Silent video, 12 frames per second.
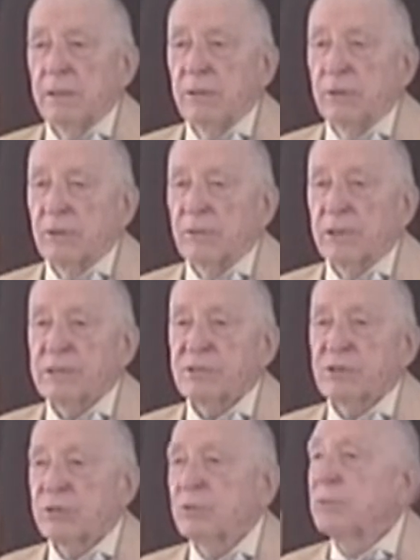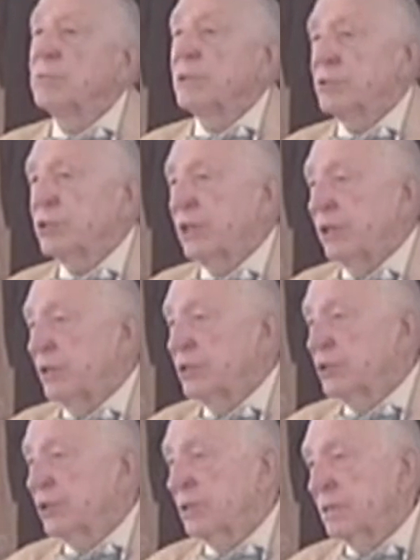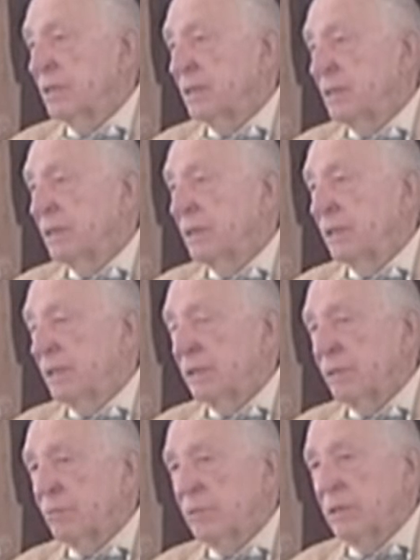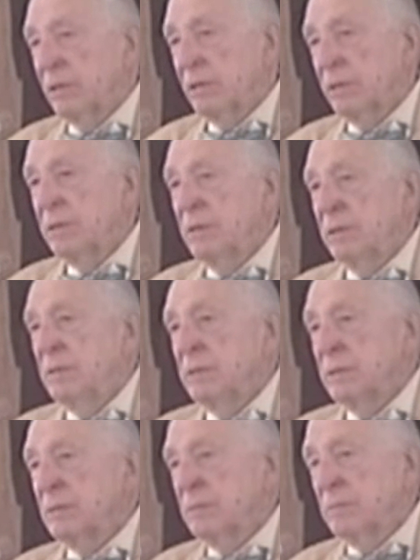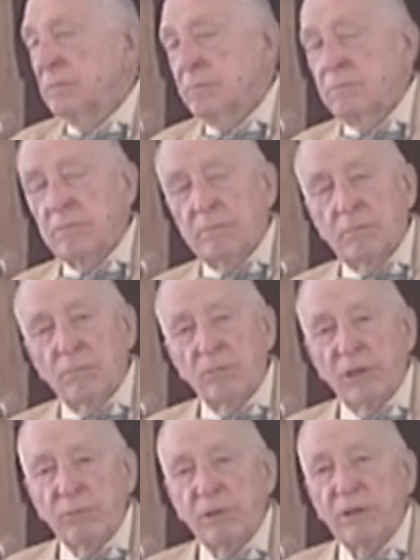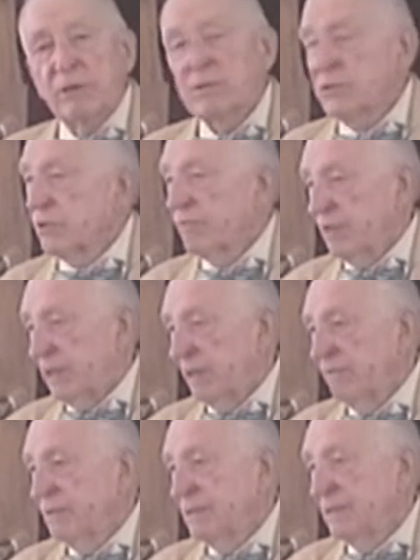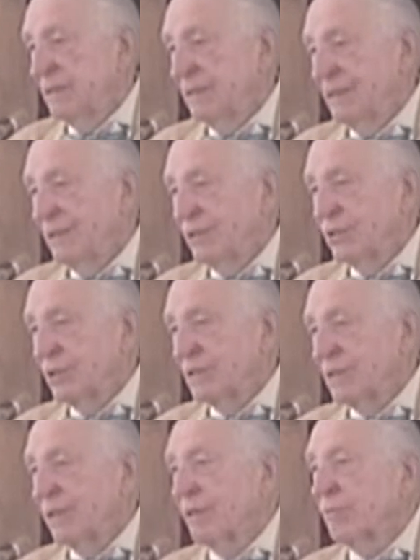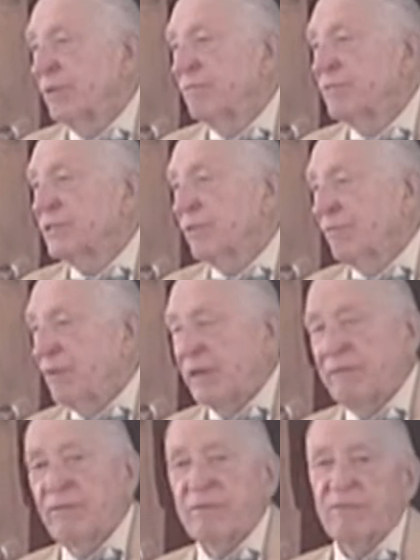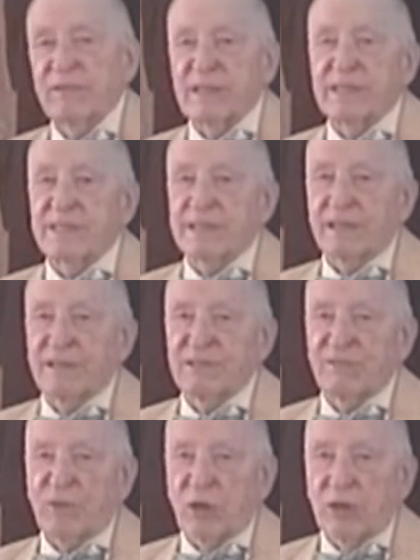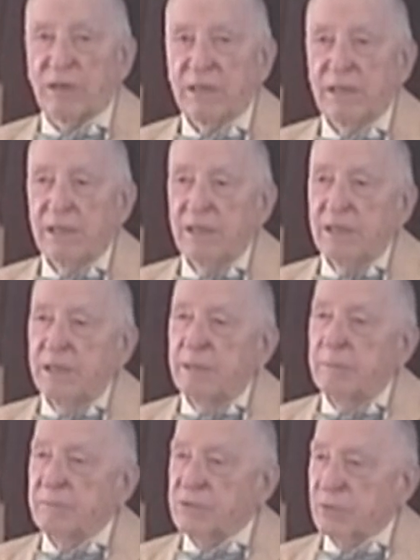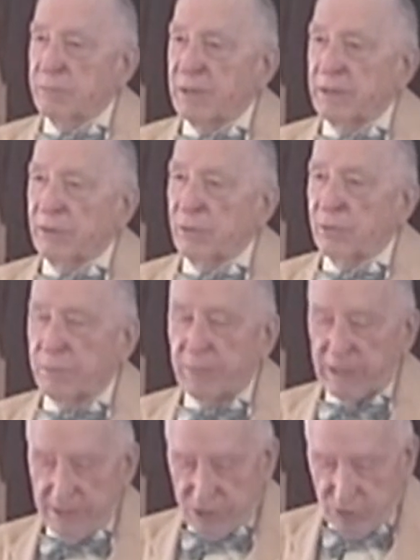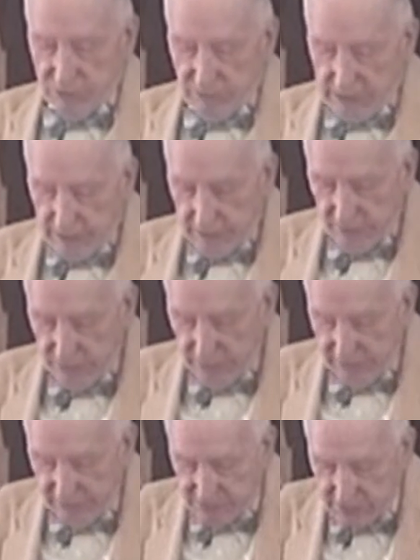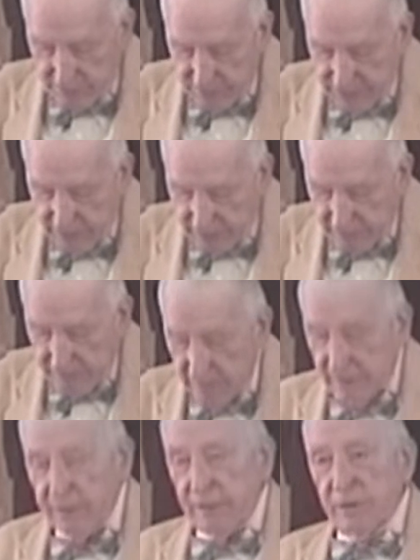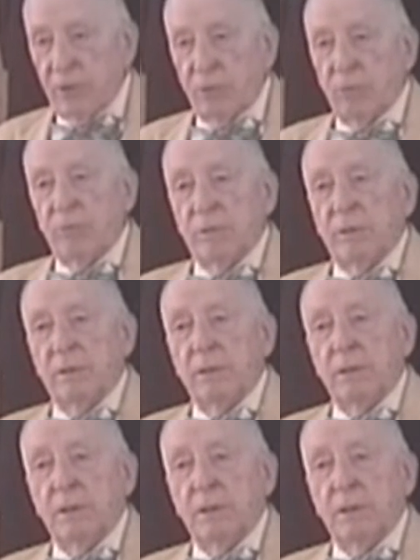you know, this too will change, and we will survive, just like we've survived the fittest thus far. And so may the Lord bless you. I do have something. I know